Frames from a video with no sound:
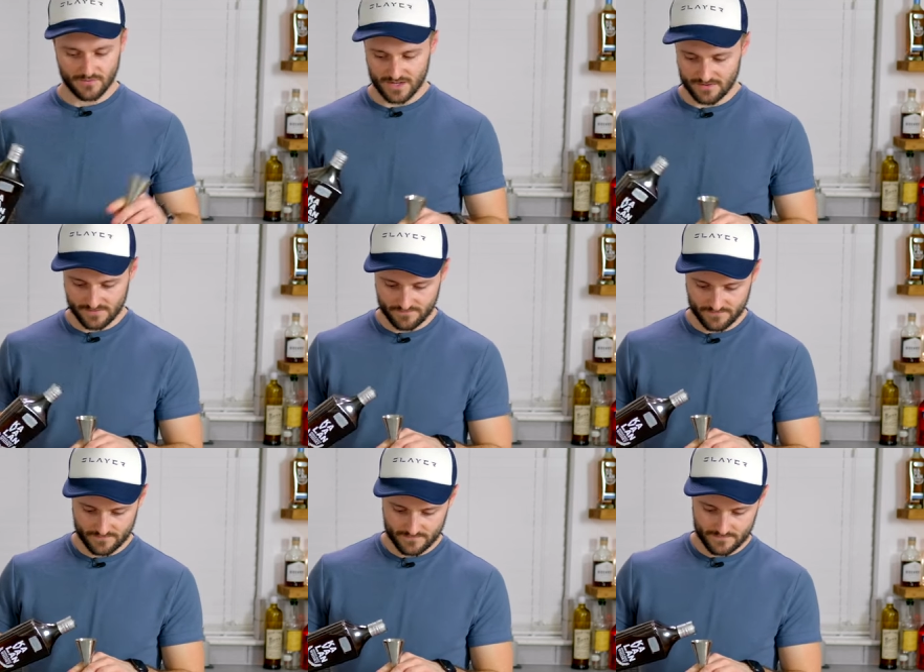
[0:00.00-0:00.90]
in the world.
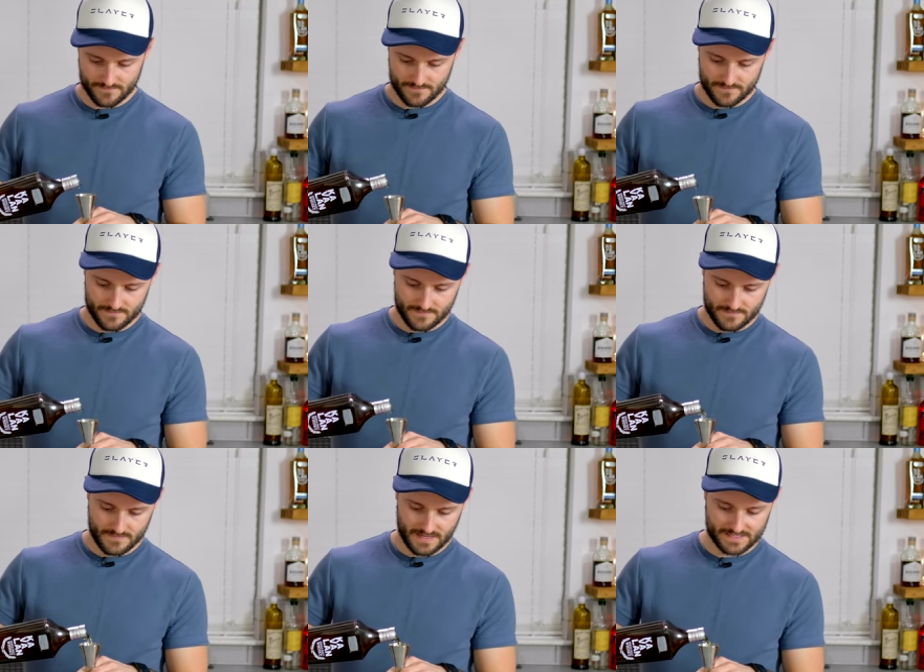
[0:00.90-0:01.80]

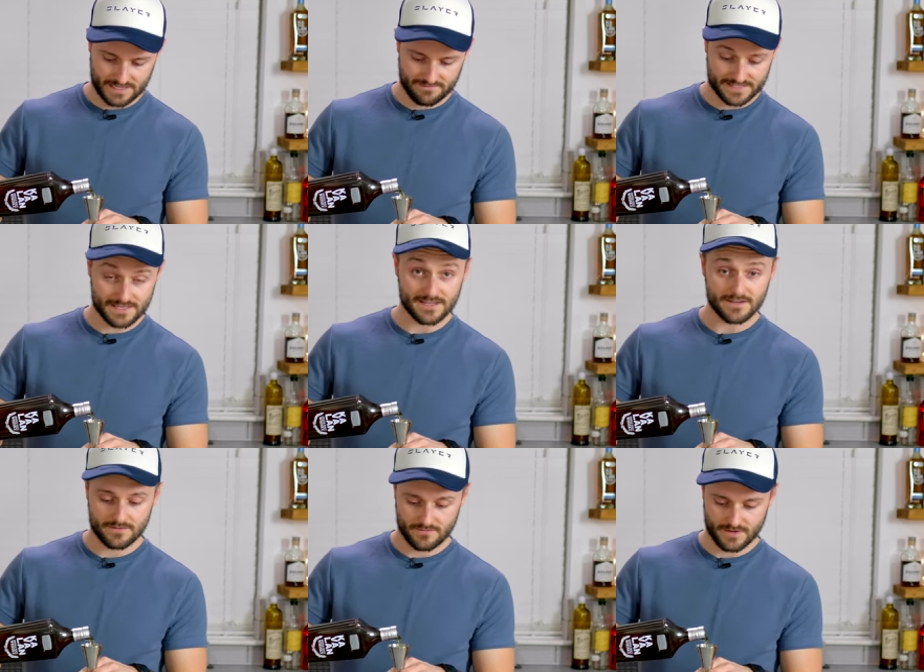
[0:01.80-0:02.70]
I actually
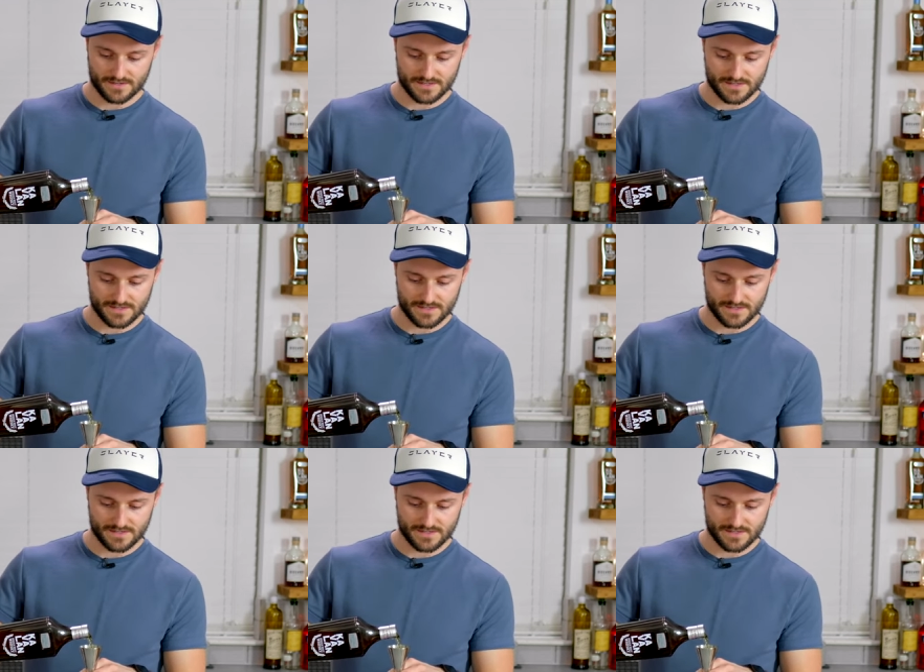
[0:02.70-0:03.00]
visited when I was in